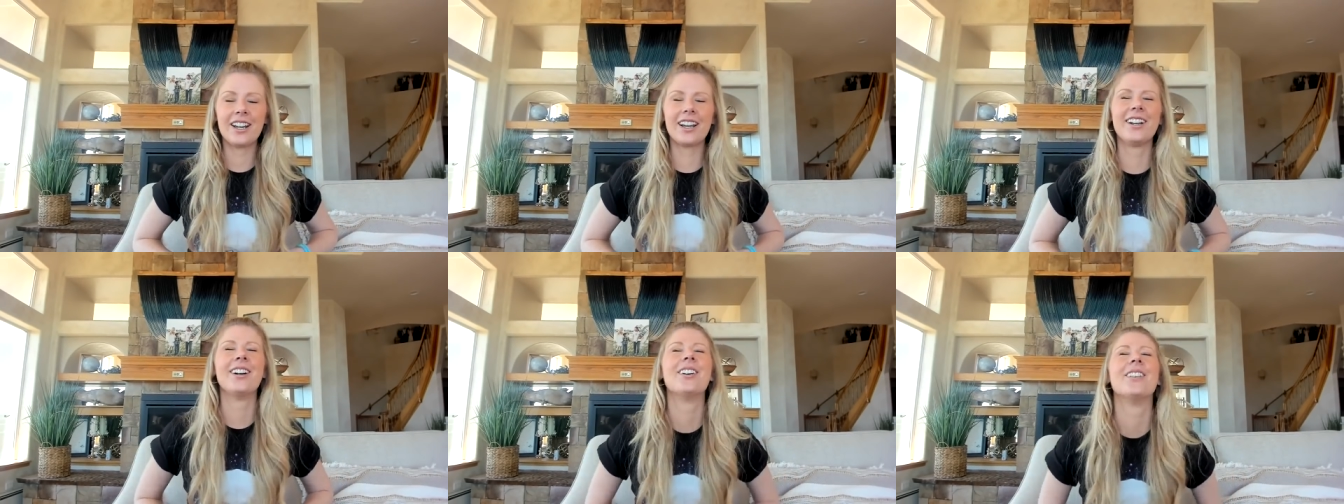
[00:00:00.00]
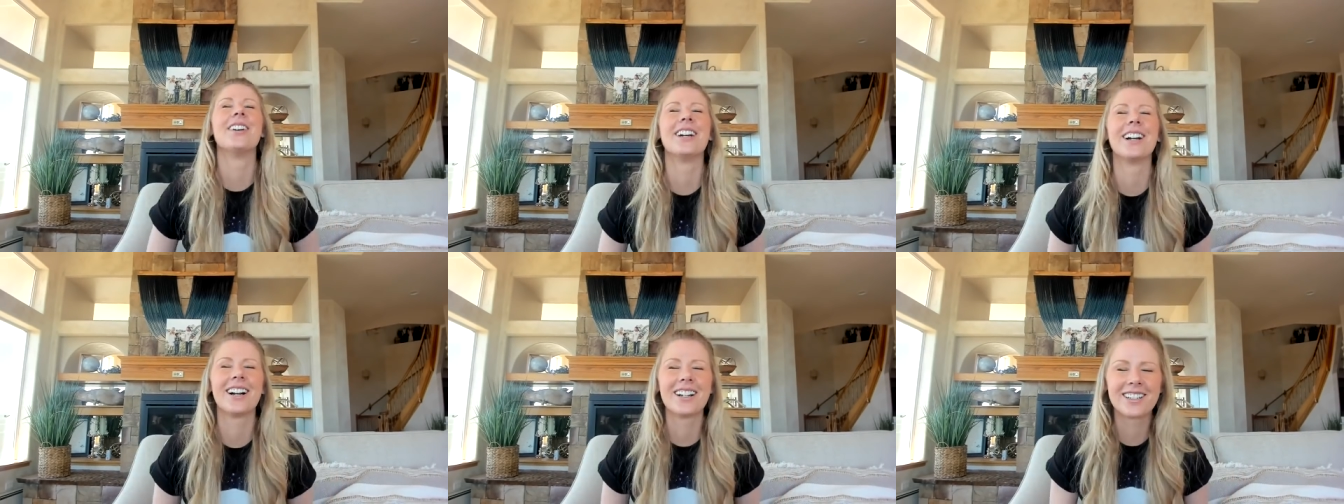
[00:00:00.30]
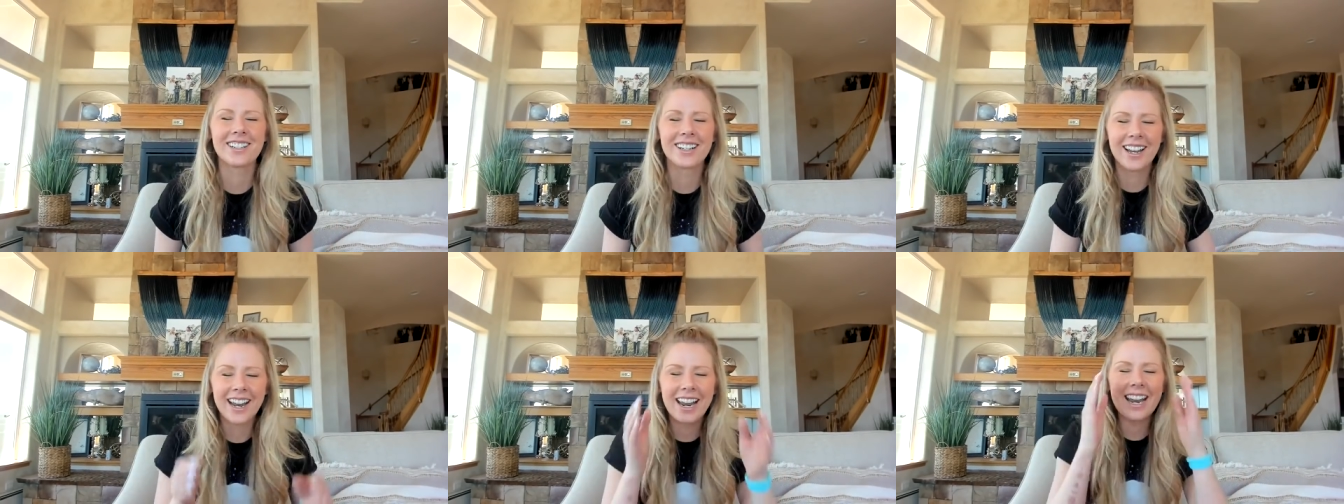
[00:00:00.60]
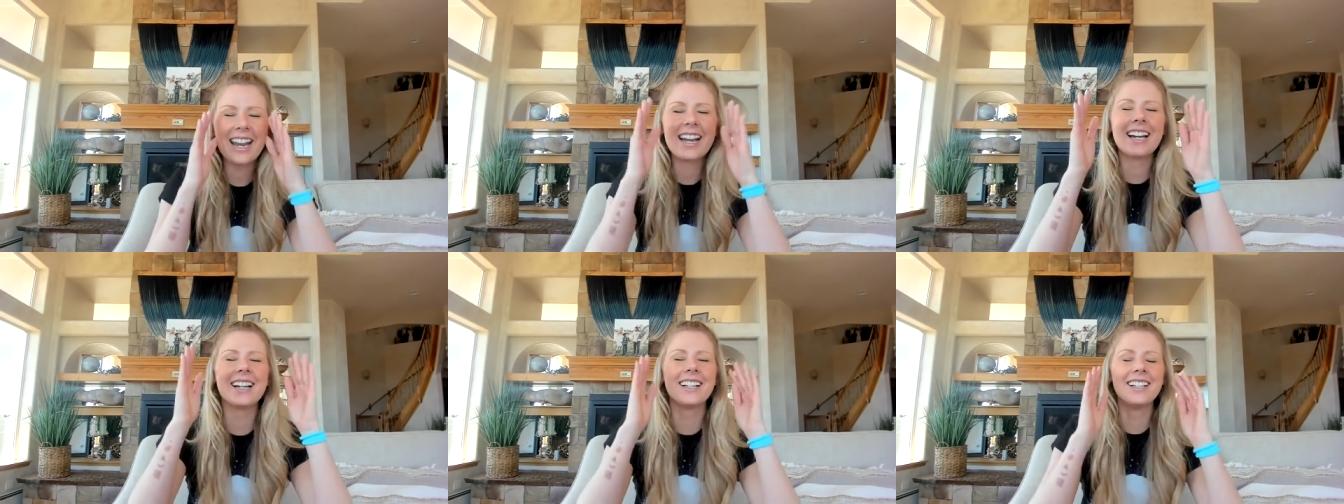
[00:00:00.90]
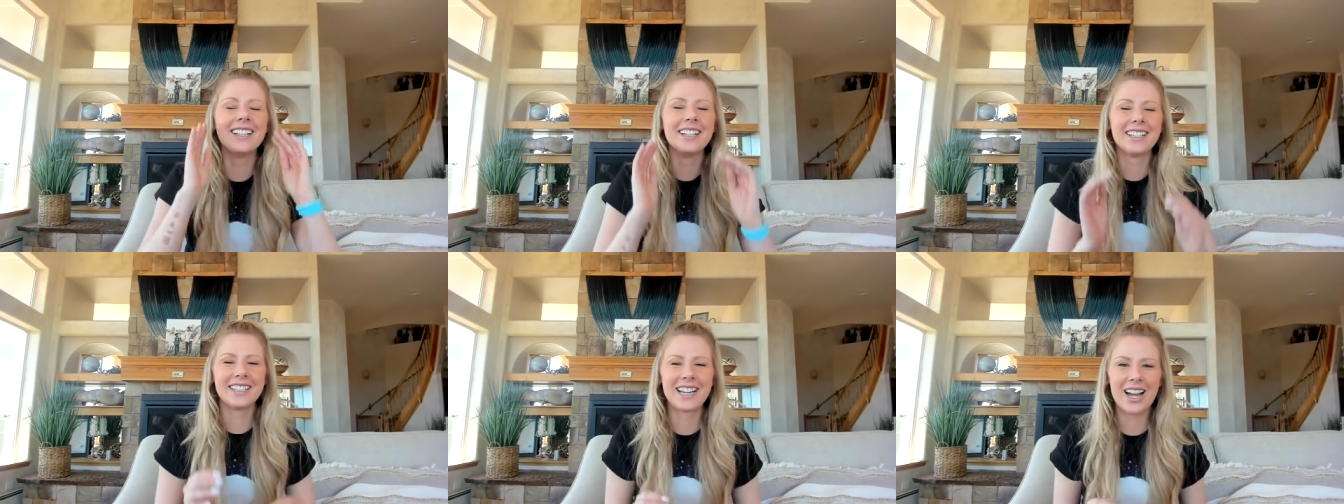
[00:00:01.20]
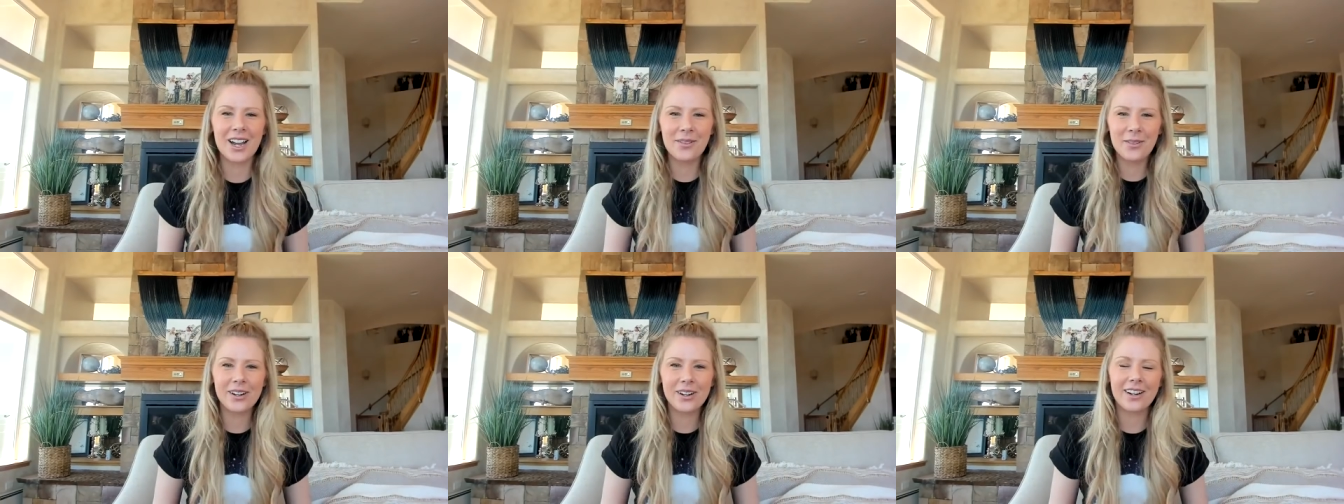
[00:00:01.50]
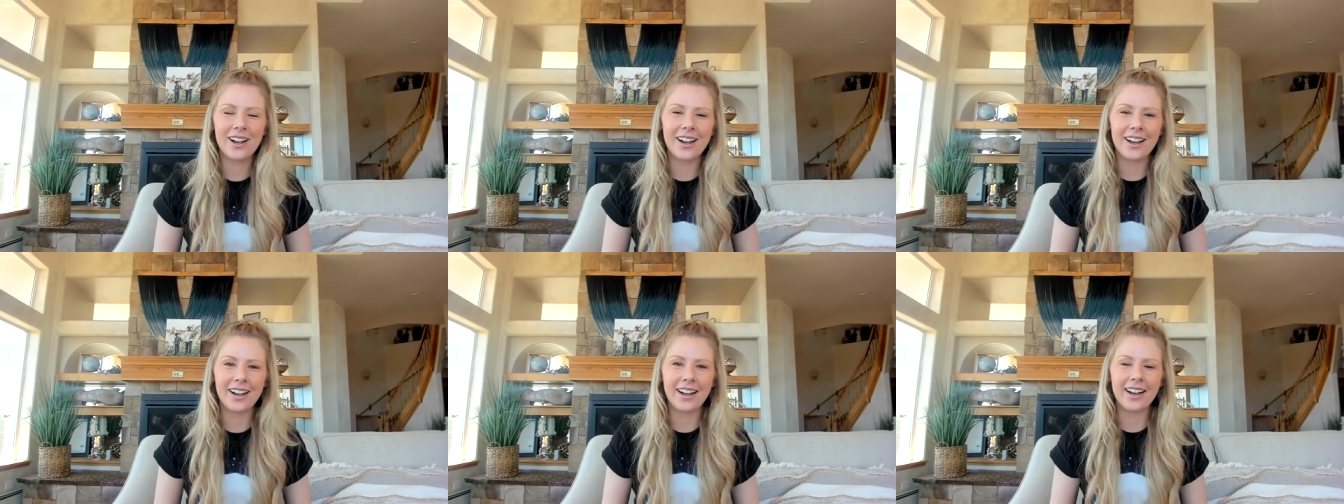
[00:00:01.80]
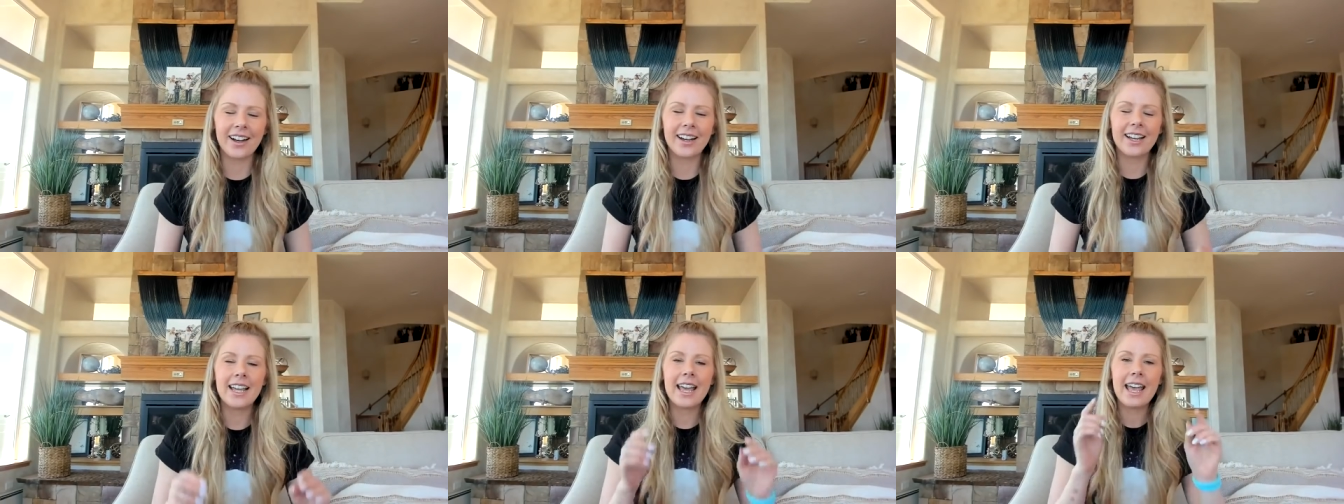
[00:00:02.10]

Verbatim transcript: oh my gosh, A, now I'm going haha,